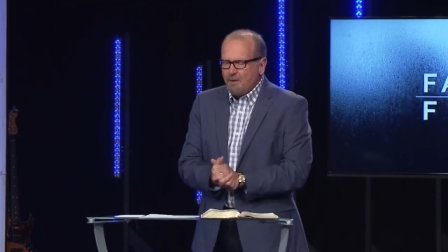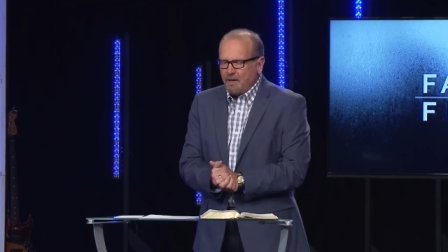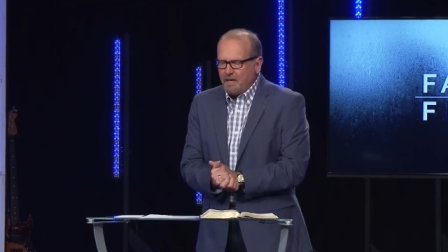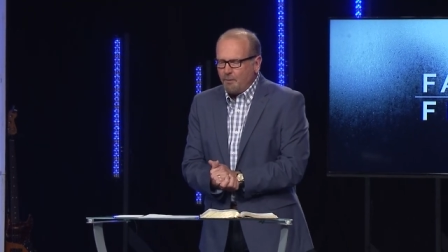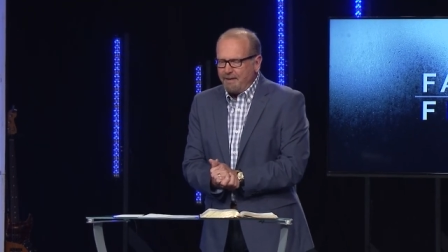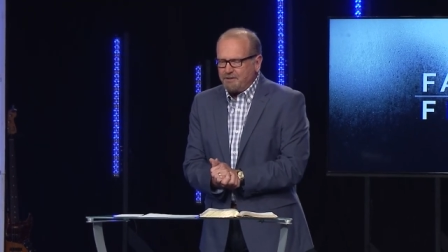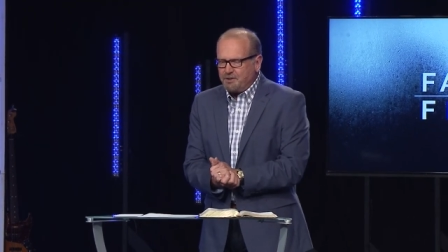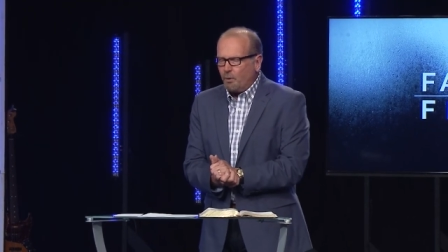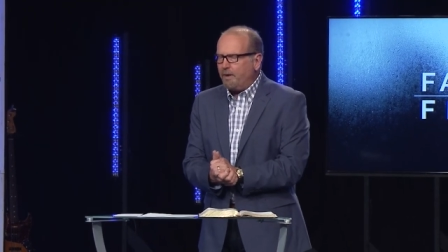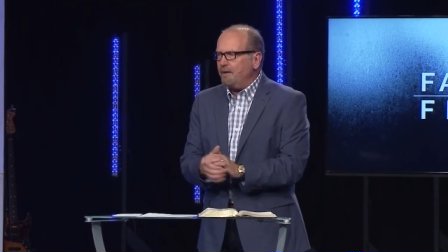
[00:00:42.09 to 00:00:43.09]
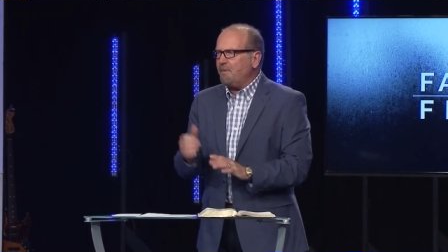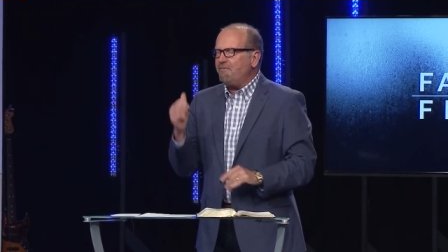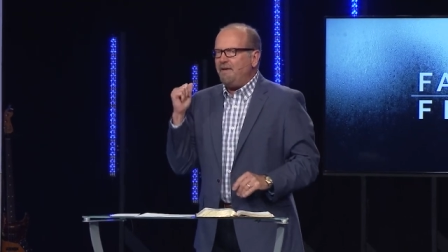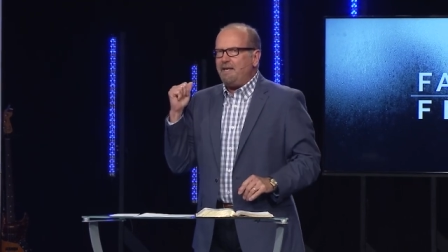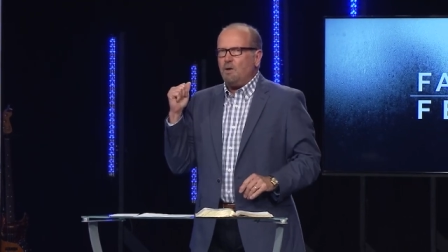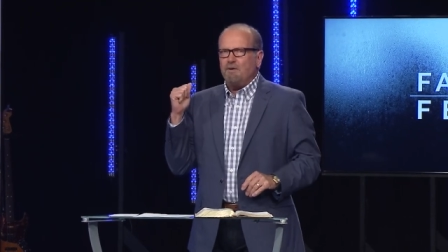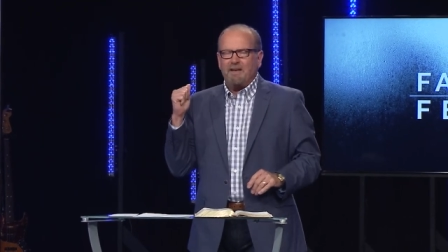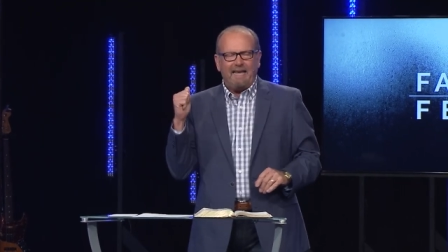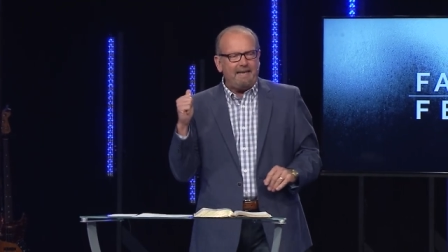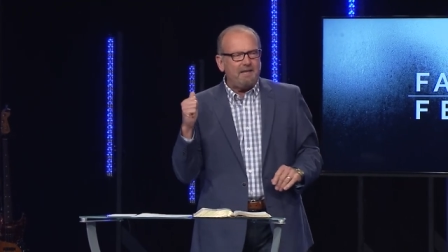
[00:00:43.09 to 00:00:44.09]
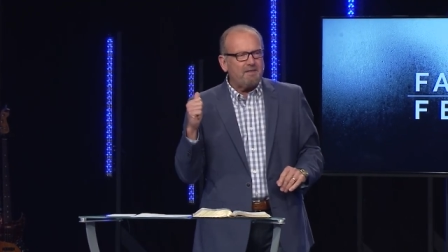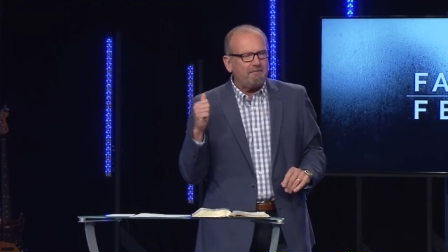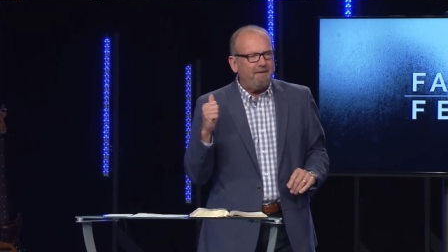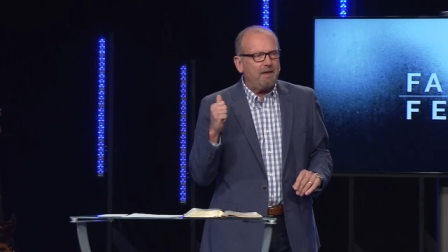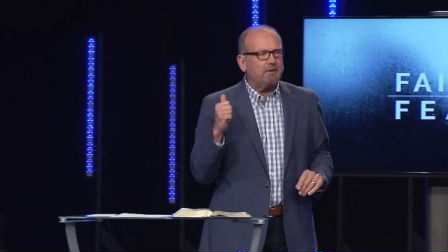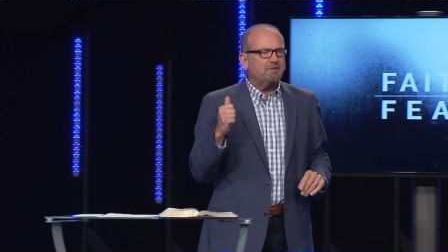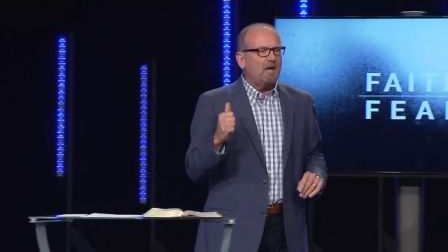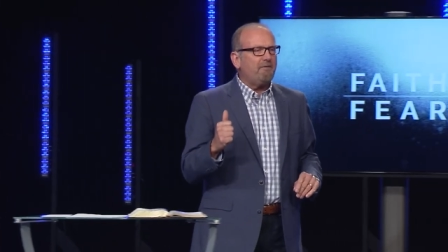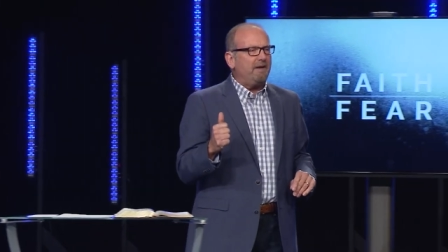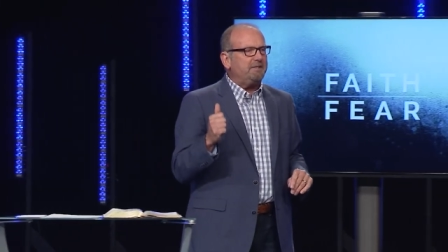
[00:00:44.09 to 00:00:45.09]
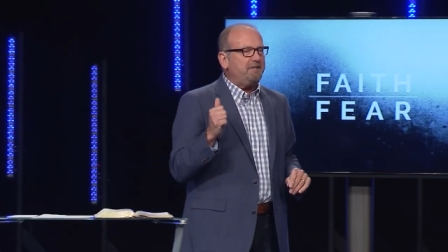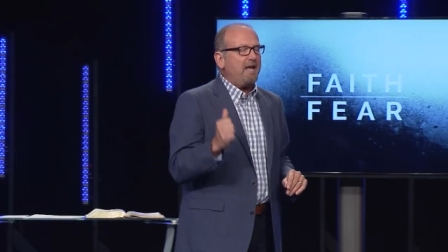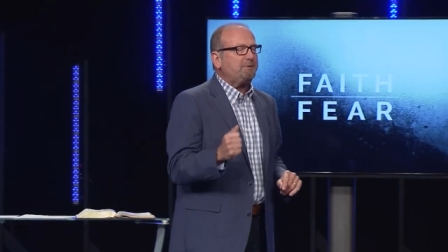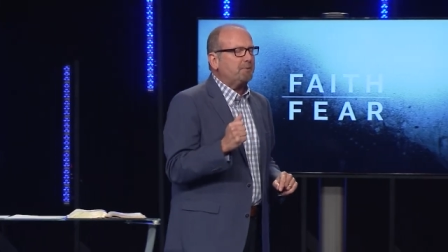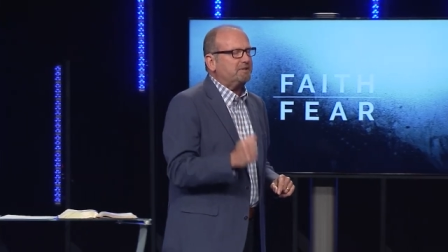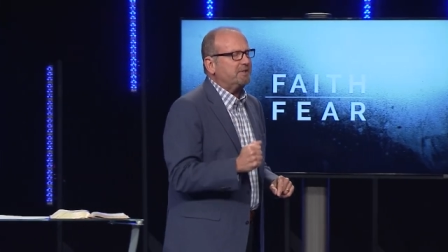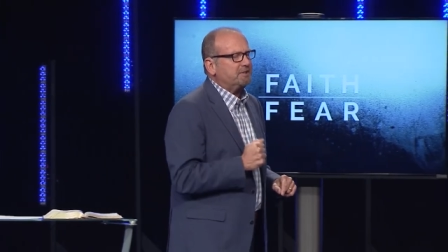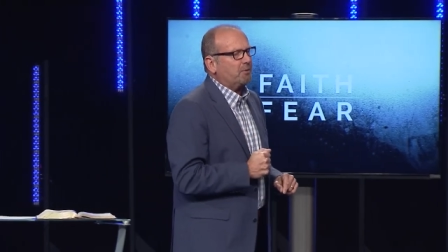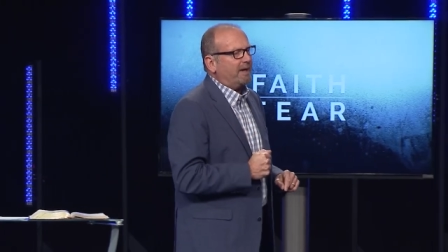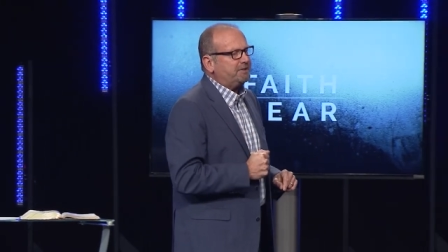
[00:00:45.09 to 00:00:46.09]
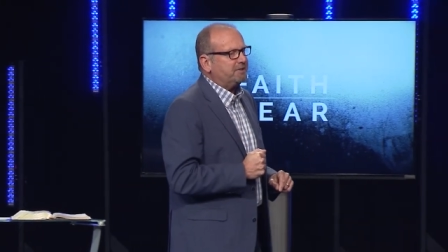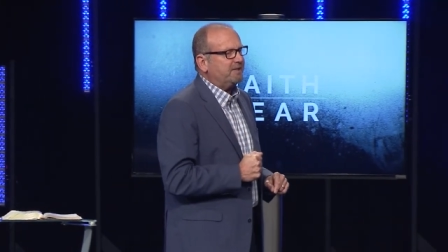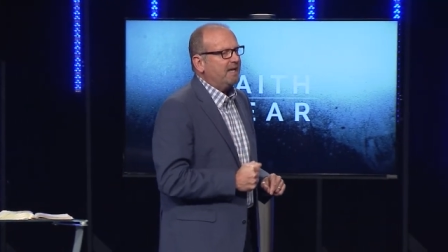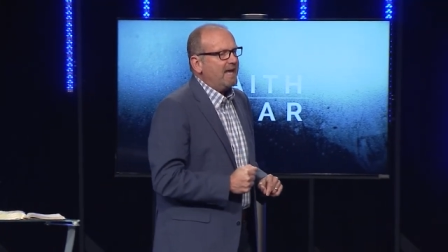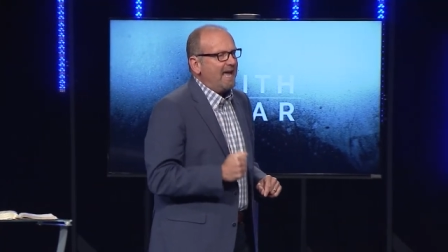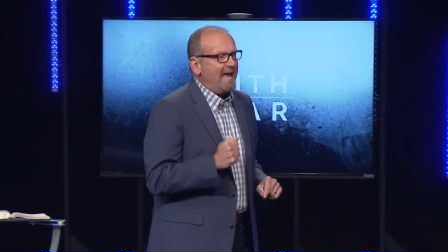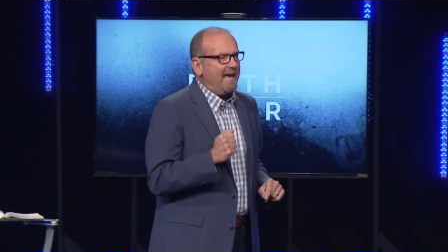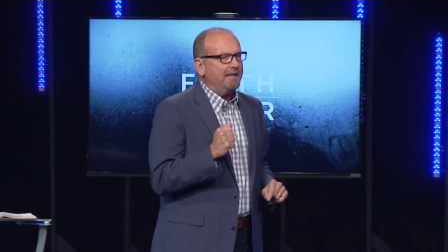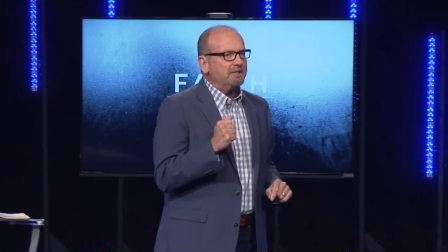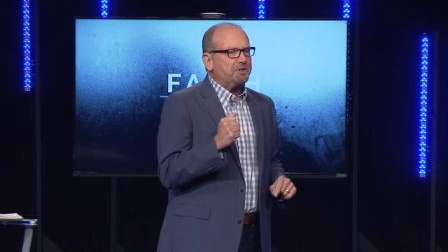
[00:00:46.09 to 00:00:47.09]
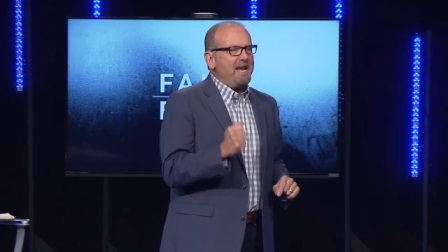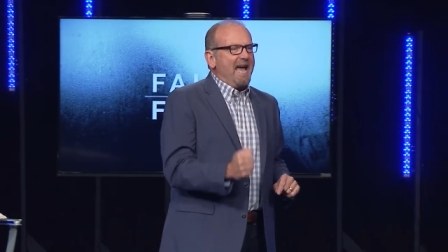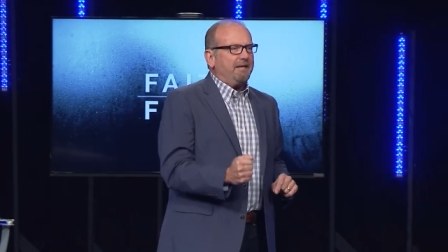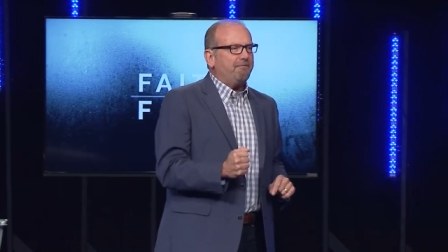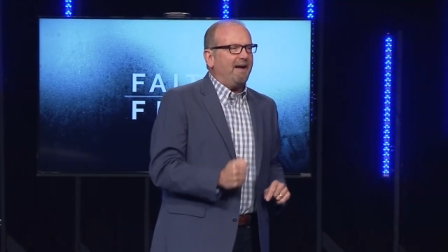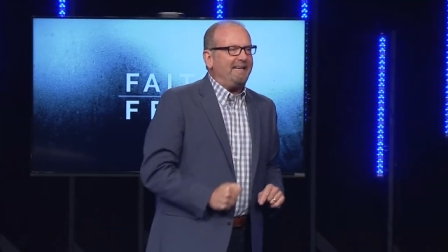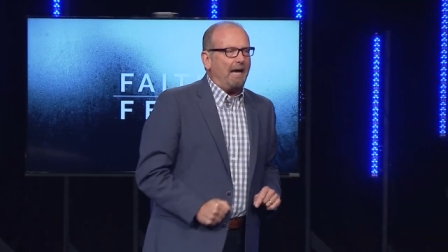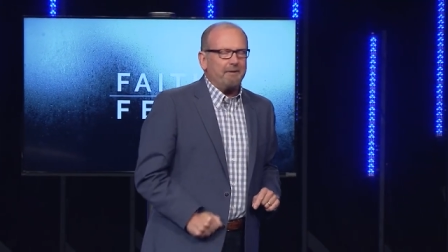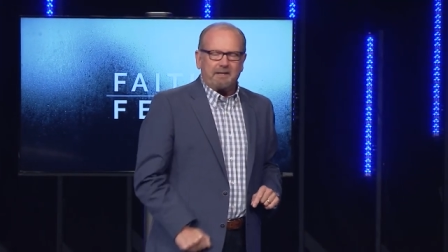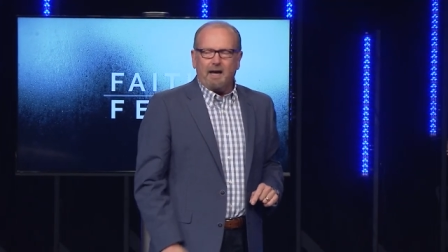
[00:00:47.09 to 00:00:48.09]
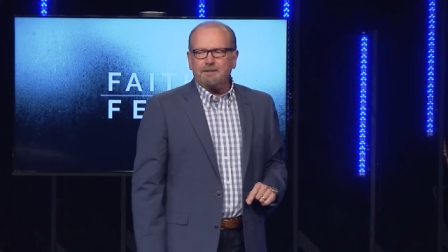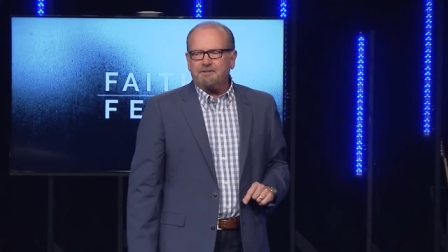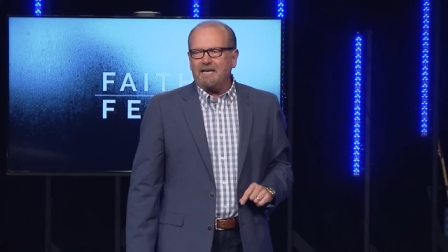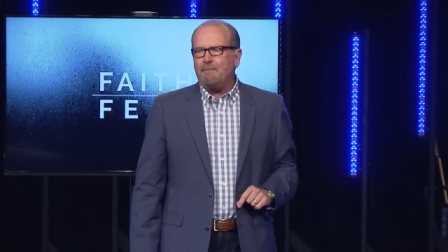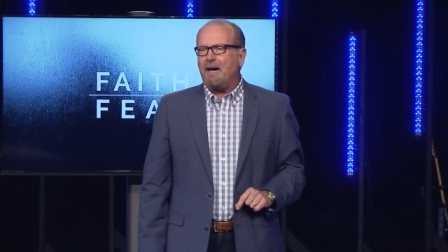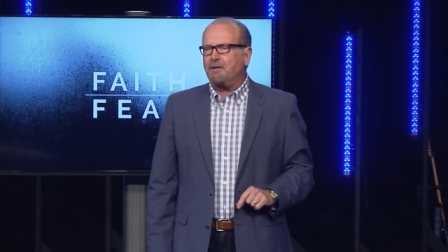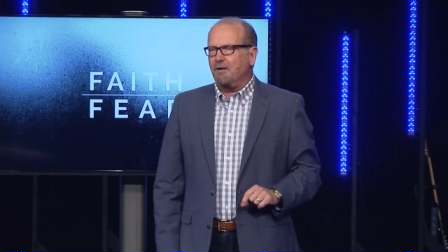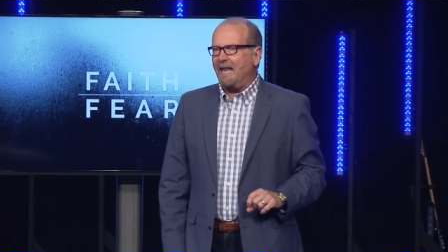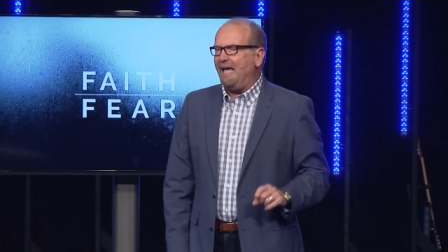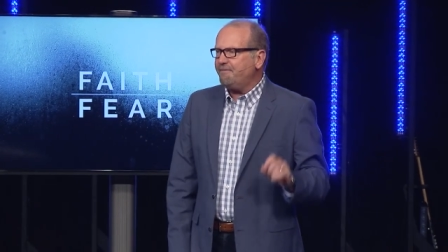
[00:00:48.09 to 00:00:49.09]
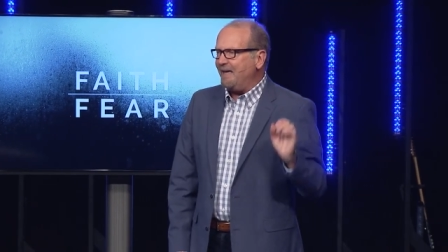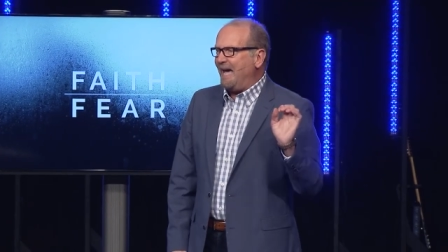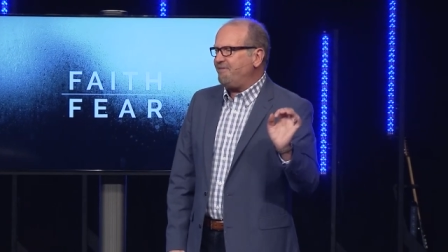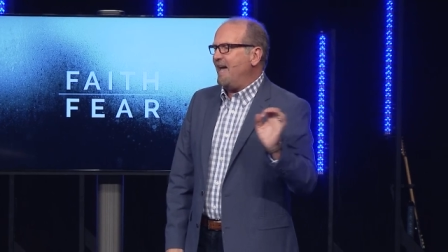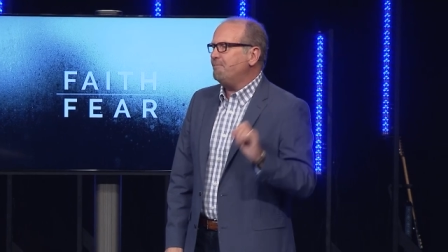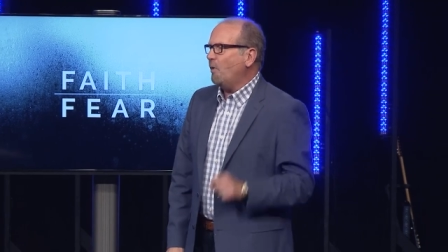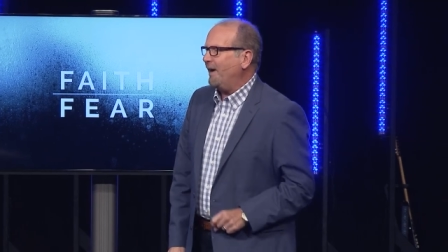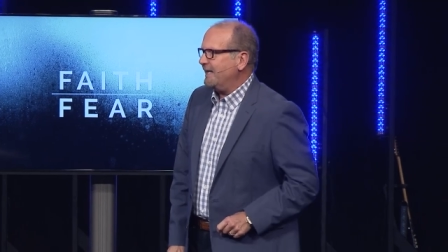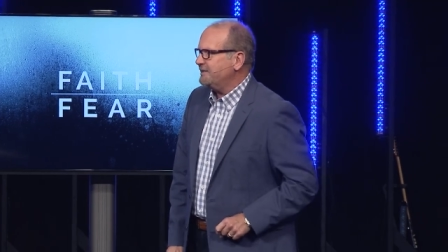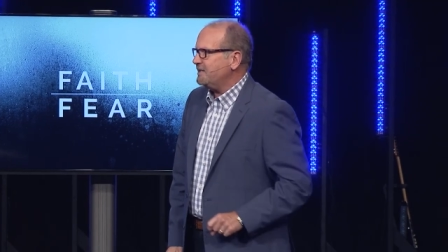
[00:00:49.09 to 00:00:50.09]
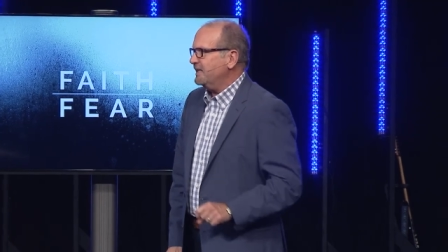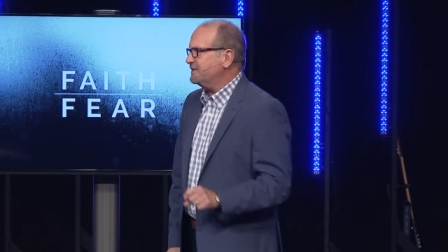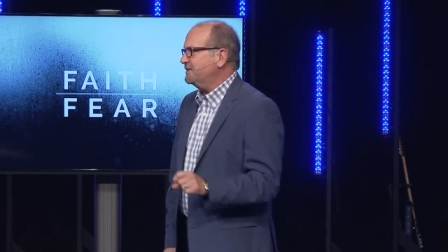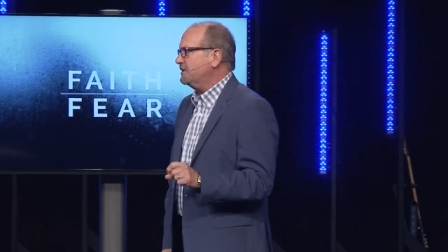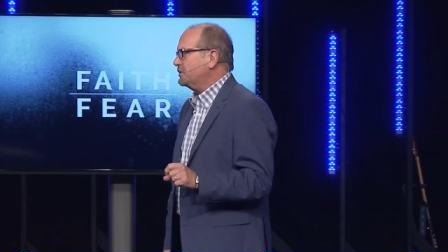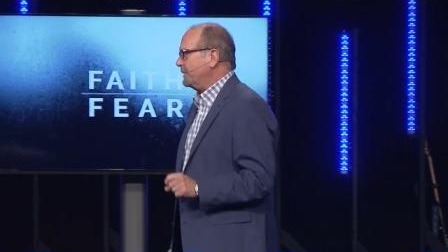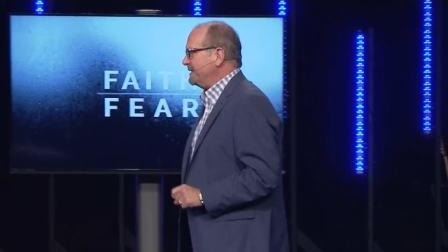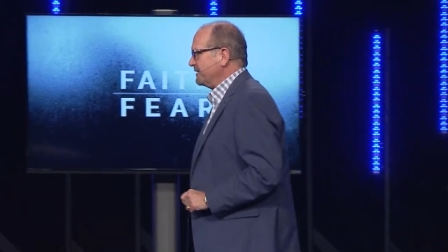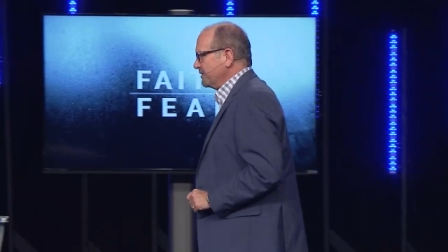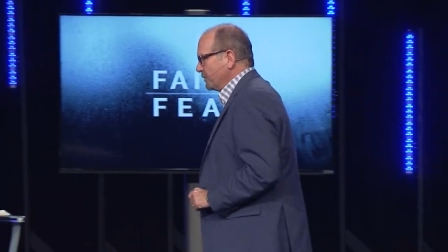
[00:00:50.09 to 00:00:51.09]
But here we have a story by video of a lady that found herself in a desperate situation, and she had to find out what God said about her life at that point. Let's listen to Teresa's